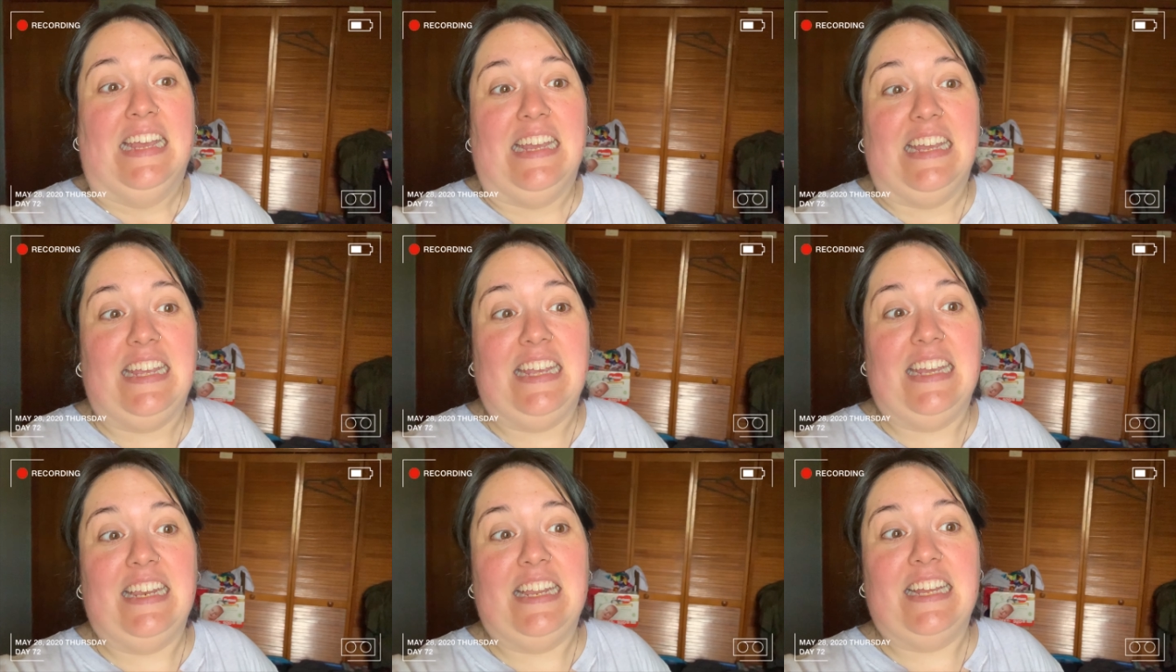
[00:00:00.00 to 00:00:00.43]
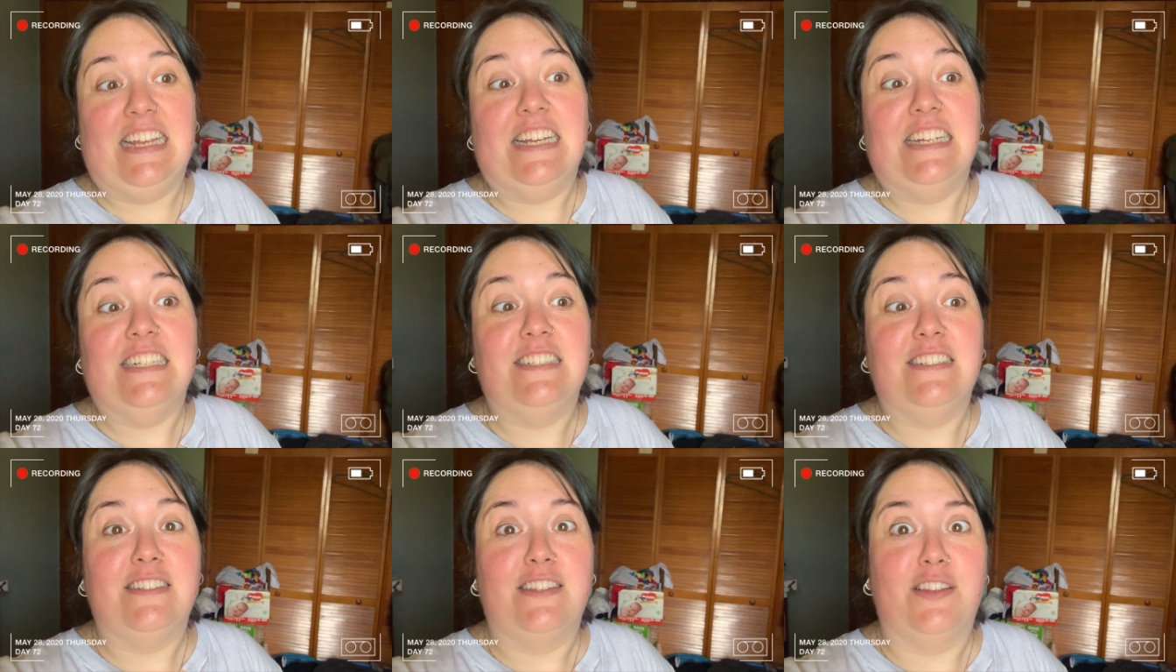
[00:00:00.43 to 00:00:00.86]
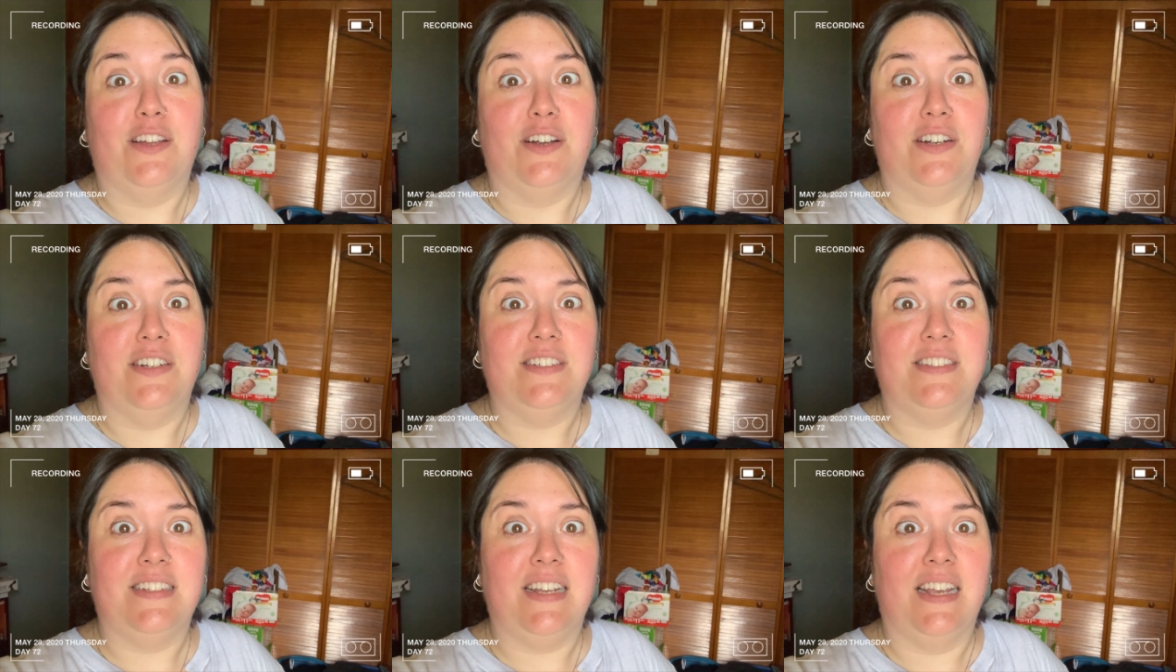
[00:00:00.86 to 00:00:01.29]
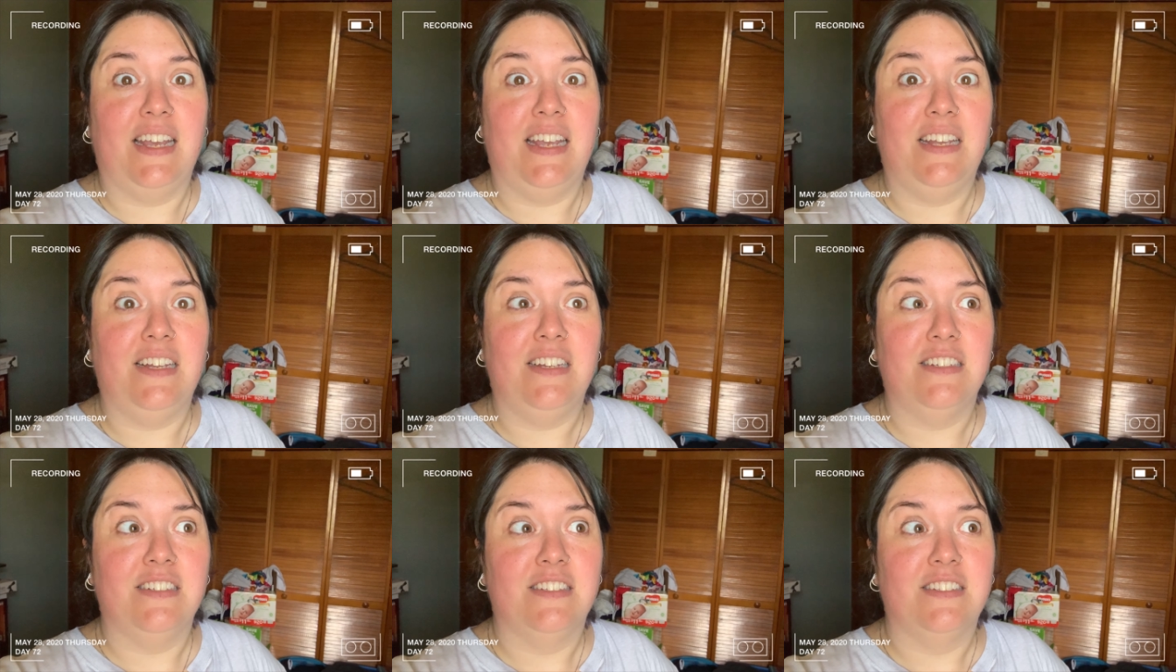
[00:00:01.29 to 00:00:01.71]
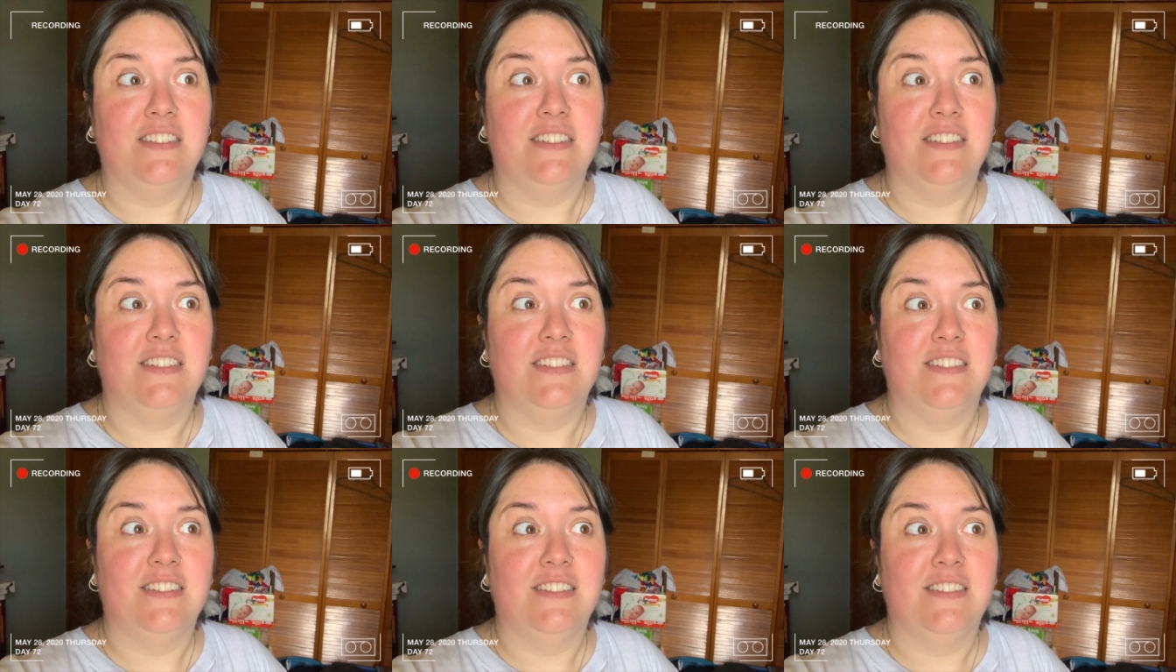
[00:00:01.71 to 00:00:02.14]
is Thursday,
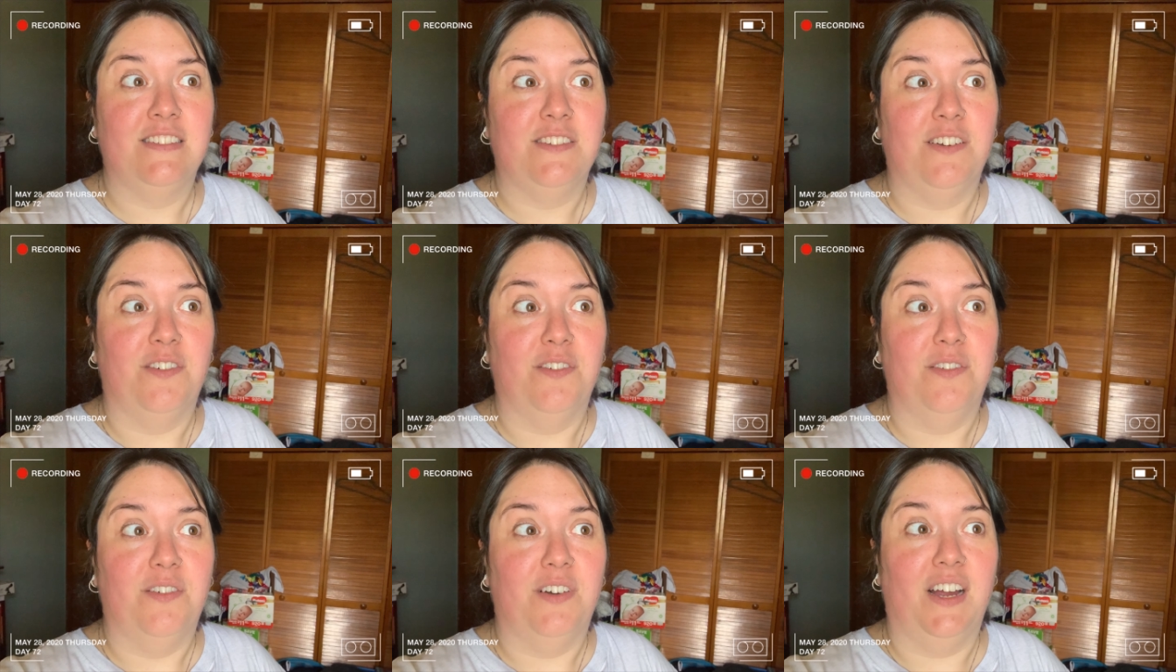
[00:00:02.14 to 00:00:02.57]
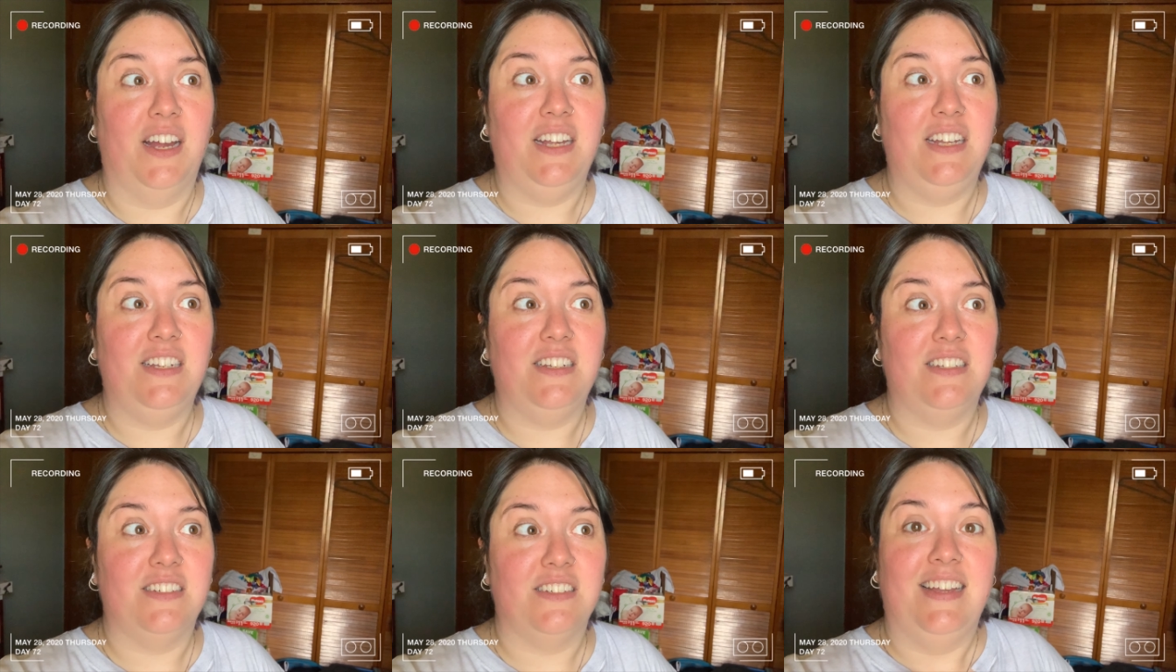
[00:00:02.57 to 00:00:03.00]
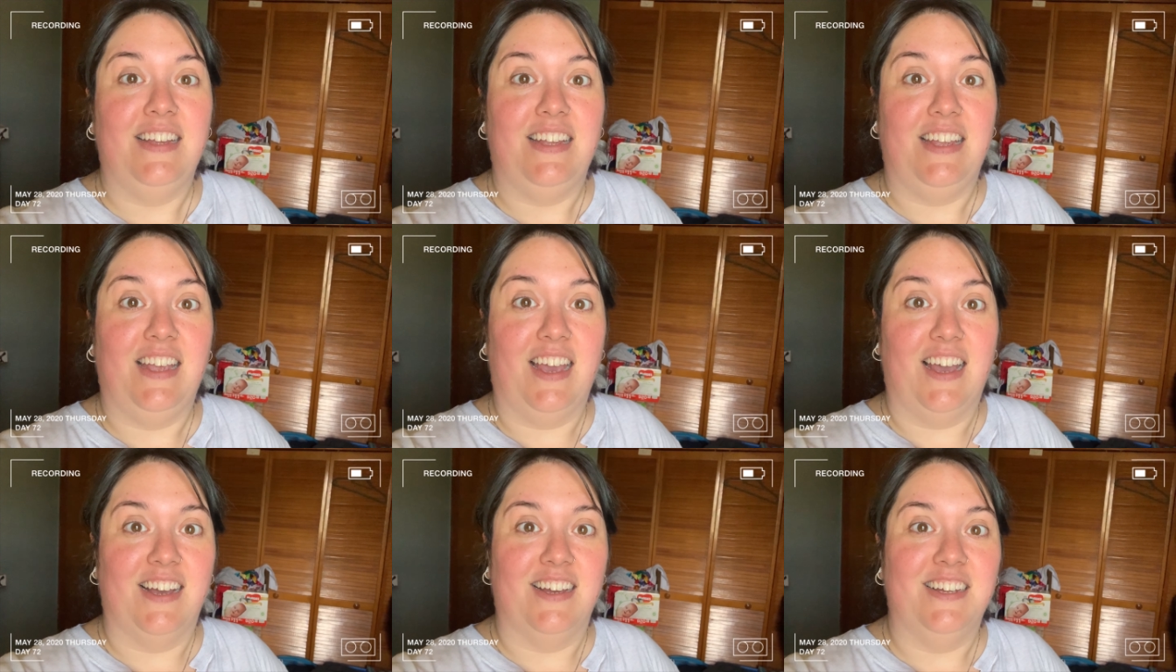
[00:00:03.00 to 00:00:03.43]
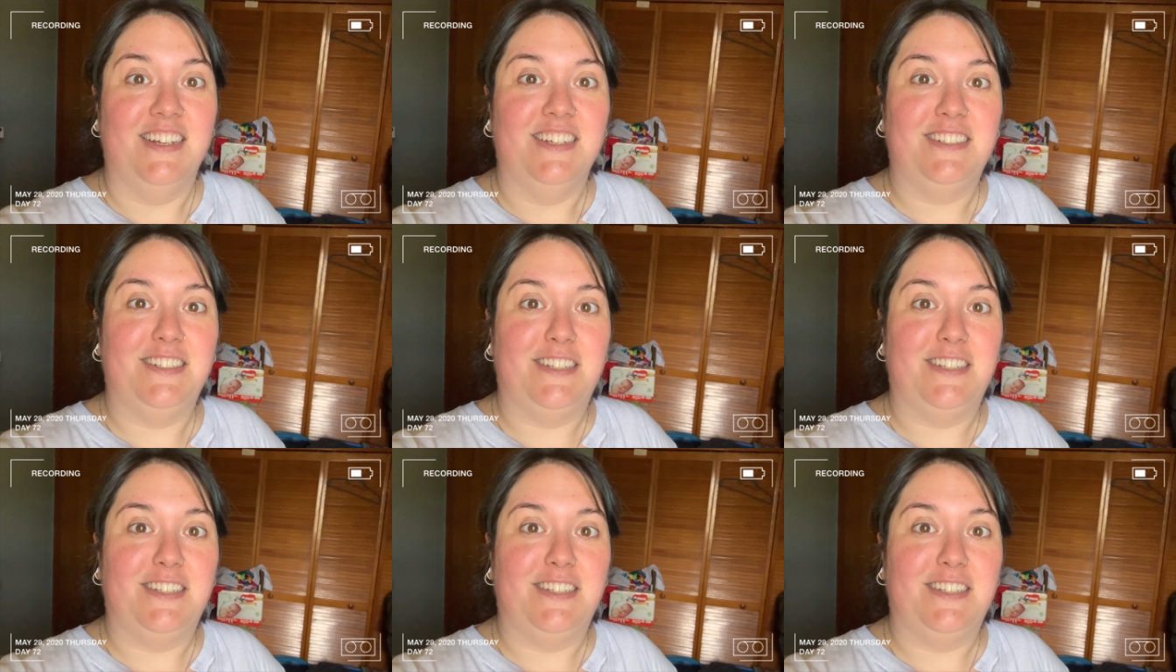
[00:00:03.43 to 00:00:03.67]
right? Yeah, it's